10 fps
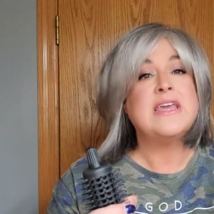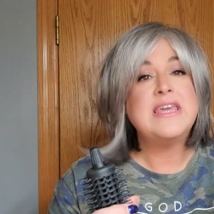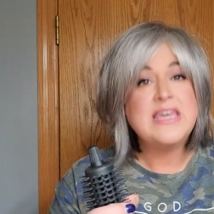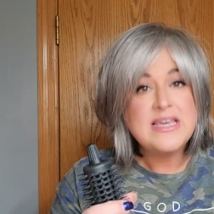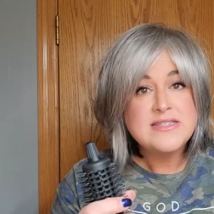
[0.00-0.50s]
The
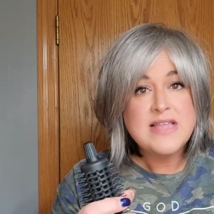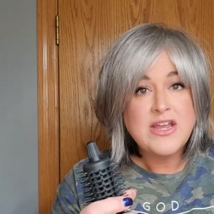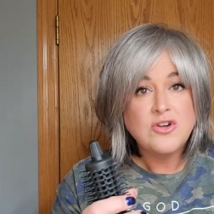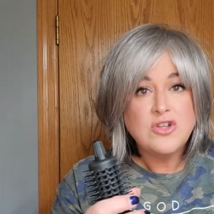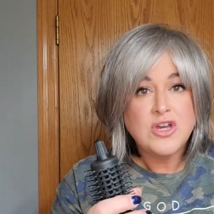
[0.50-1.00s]
keys
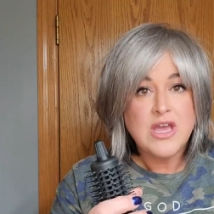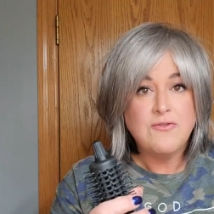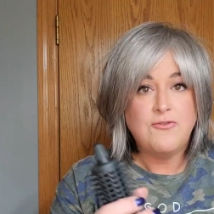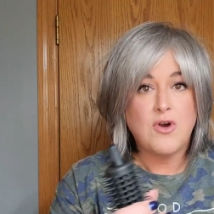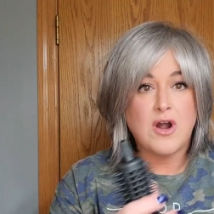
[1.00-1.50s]
that you're
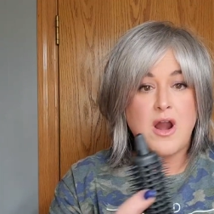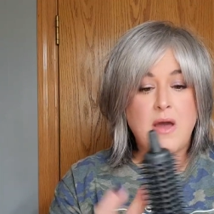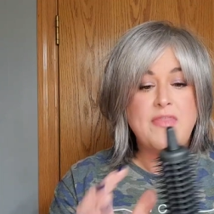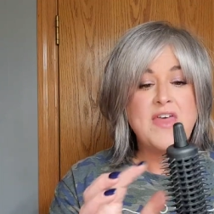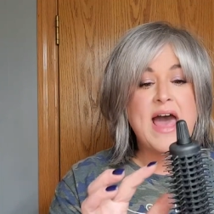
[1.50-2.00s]
looking
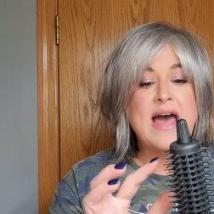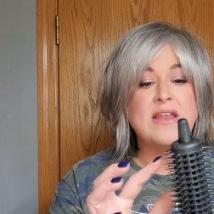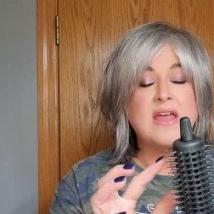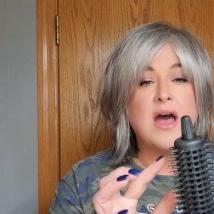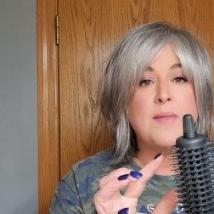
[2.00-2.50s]
for uh,
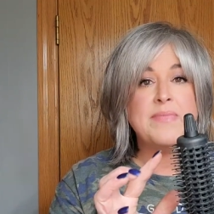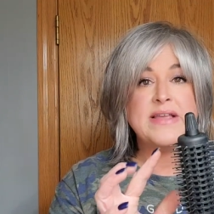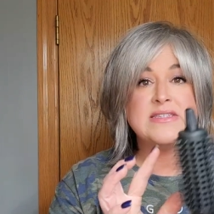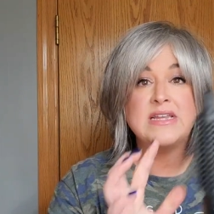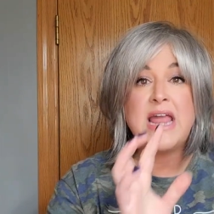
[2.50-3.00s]
that um,
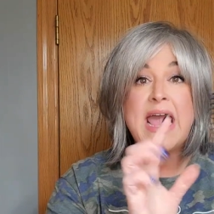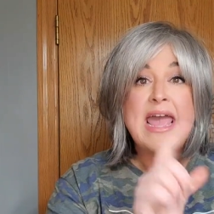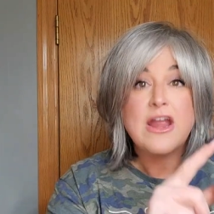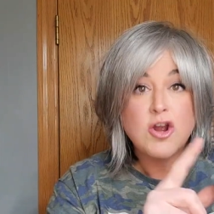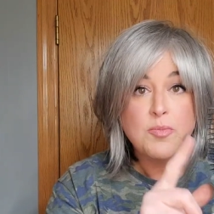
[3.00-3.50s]
it's an
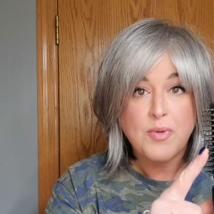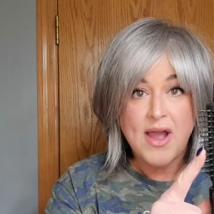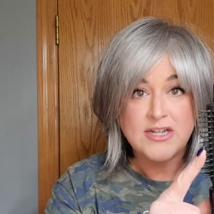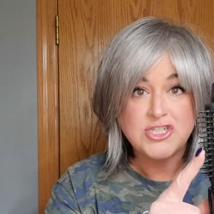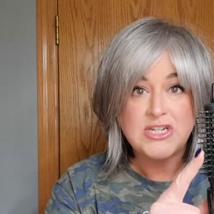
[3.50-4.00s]

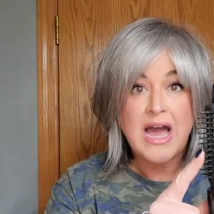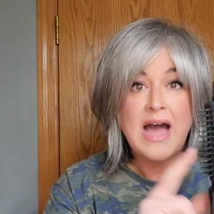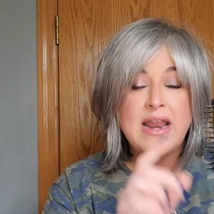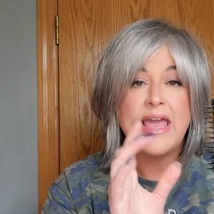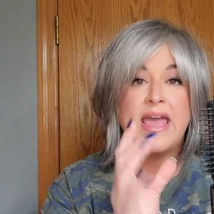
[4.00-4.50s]
airbrush,
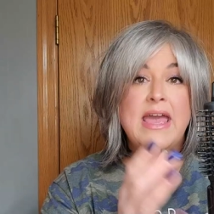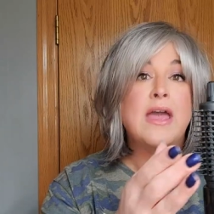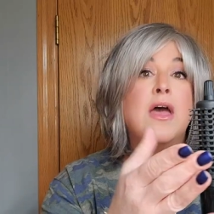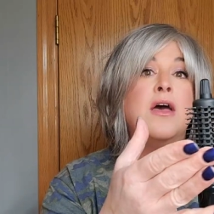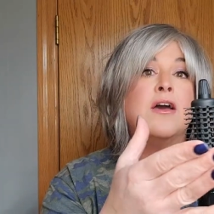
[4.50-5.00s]
not
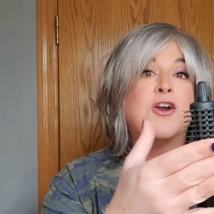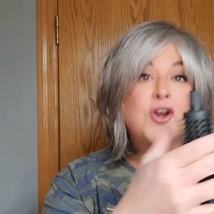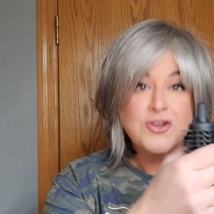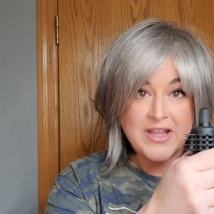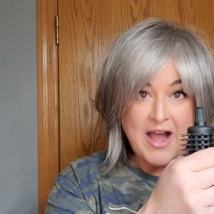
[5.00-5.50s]
a
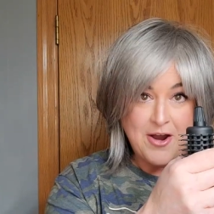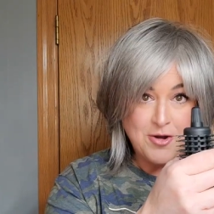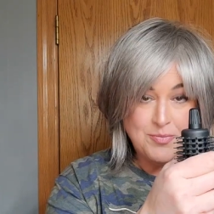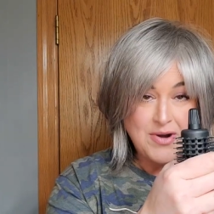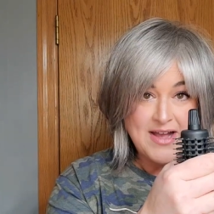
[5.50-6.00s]
curling
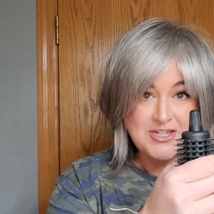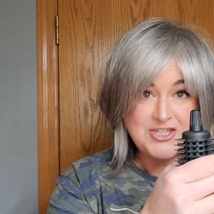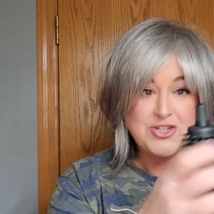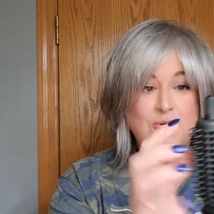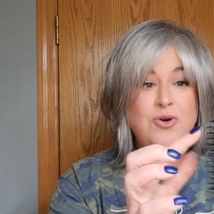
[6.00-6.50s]
iron
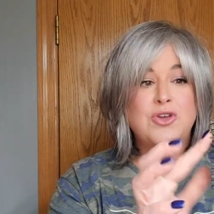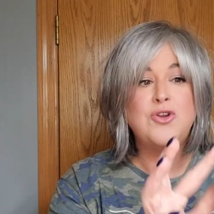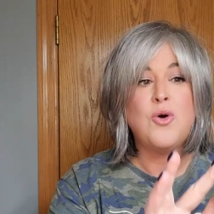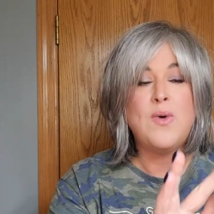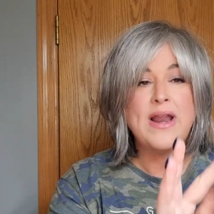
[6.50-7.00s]
brush. So you
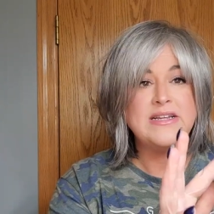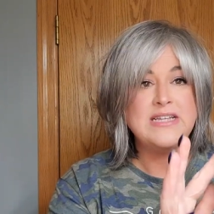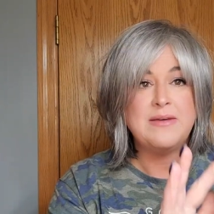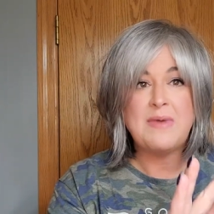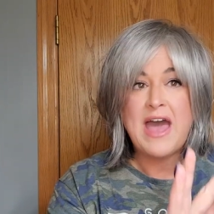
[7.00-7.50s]
don't want it
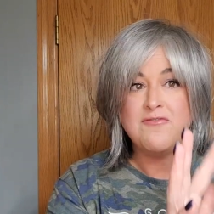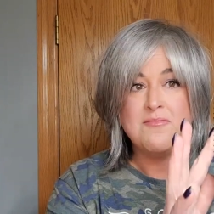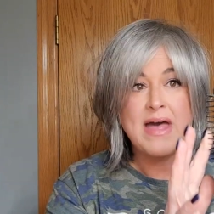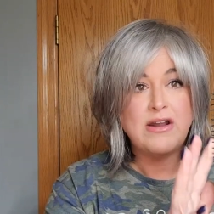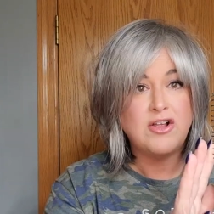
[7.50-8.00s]
to have
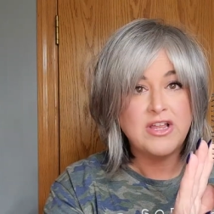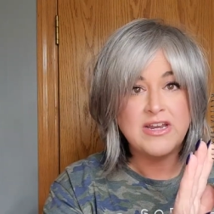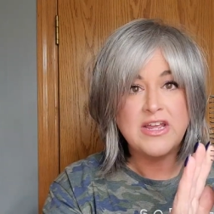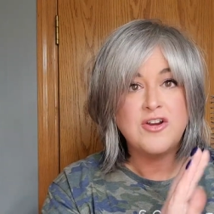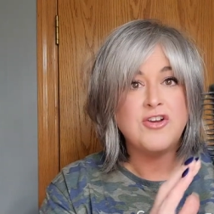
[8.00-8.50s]
metal
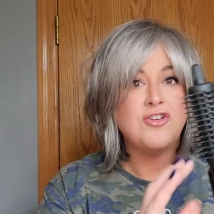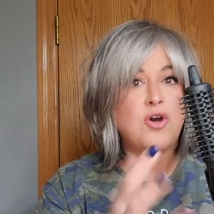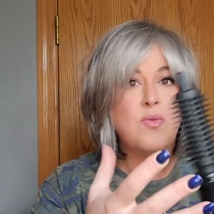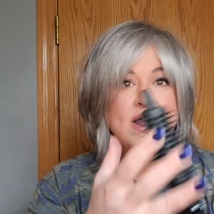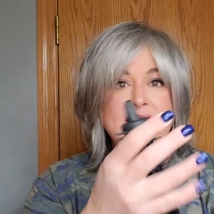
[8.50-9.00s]
in here and you
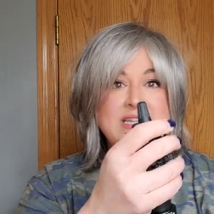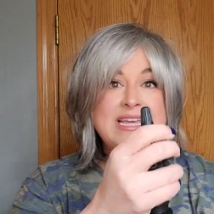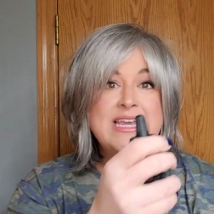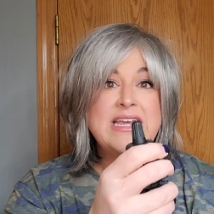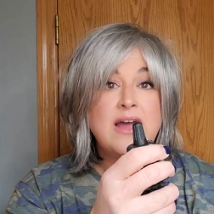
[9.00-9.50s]
don't want it
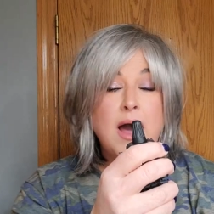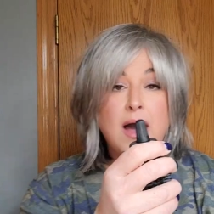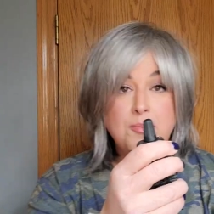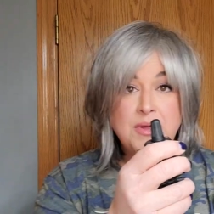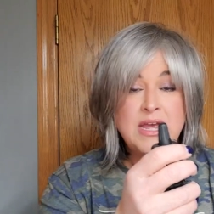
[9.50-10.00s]
to heat
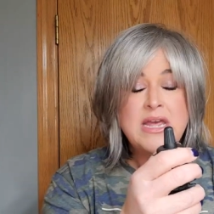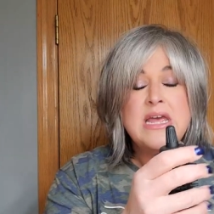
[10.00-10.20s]
up.